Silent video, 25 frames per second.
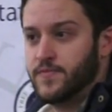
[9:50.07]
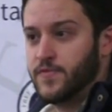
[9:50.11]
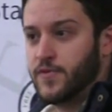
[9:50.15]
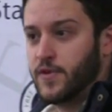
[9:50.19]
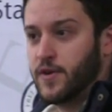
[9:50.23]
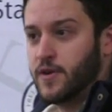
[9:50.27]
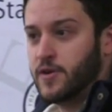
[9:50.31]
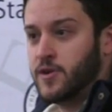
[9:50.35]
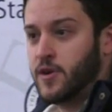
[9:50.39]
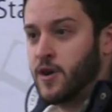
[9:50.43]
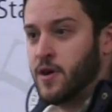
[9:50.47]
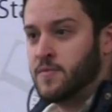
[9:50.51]

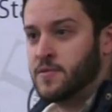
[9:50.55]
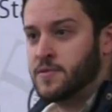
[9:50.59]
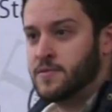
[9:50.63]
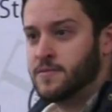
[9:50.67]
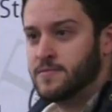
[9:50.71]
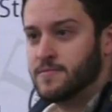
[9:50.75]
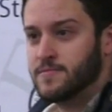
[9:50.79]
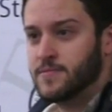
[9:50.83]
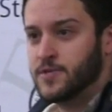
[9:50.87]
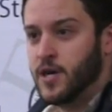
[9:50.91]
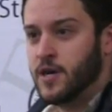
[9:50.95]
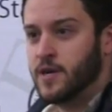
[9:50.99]
for a
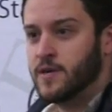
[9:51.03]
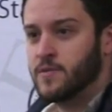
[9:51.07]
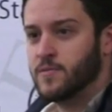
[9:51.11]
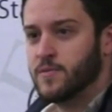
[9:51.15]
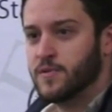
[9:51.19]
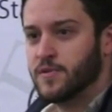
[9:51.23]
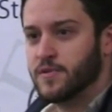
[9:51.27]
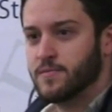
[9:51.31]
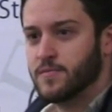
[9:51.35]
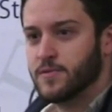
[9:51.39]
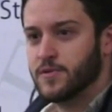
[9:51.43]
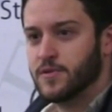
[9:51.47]
common gun
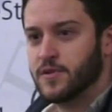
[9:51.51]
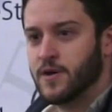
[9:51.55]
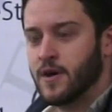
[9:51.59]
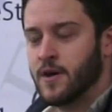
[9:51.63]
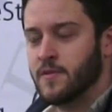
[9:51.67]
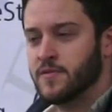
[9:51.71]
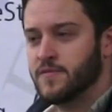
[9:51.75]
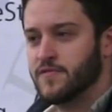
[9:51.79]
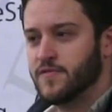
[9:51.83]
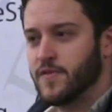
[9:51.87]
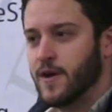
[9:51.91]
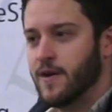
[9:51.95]
with, with
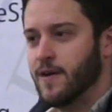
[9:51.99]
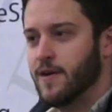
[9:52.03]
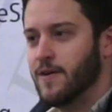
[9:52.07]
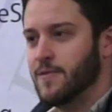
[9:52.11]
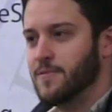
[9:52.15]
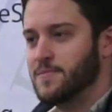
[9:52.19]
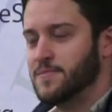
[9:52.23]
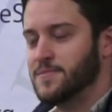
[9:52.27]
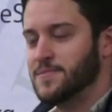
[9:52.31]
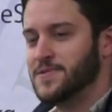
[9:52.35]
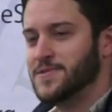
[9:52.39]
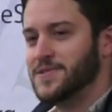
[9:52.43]
common
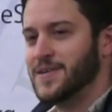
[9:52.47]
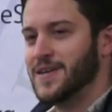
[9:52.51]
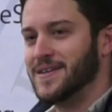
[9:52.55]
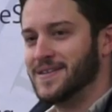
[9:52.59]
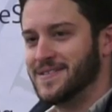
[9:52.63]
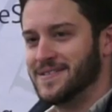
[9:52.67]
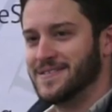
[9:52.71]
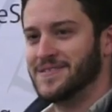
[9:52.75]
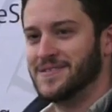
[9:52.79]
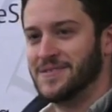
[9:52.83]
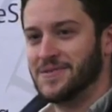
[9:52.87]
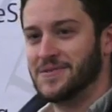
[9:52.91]
firearms, like
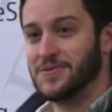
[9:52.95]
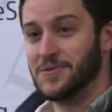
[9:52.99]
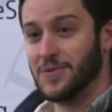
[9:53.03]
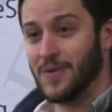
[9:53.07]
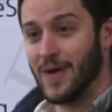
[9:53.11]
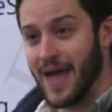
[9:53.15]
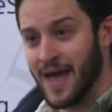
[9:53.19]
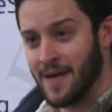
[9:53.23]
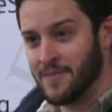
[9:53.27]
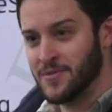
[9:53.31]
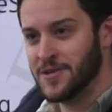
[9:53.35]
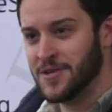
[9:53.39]
you
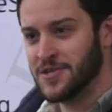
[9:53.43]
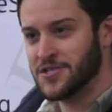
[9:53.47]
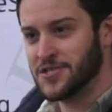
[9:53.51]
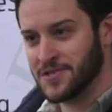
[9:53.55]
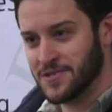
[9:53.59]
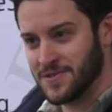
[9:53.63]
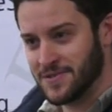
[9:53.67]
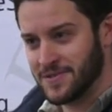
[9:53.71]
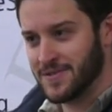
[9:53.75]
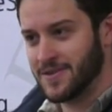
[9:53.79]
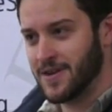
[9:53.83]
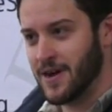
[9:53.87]
know,
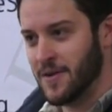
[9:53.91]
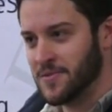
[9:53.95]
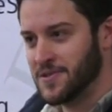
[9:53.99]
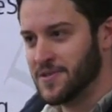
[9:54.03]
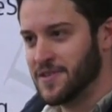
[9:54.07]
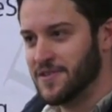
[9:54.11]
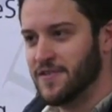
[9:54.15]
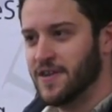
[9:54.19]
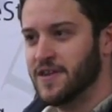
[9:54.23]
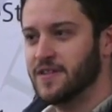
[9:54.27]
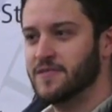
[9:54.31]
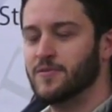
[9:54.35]
ammunition
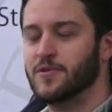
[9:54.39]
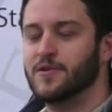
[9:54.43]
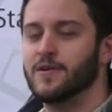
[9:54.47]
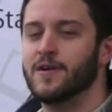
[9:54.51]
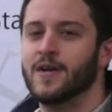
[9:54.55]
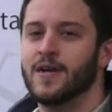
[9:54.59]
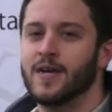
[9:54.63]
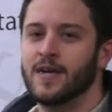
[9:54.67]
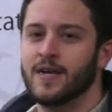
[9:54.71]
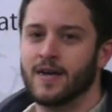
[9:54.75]
commonly available?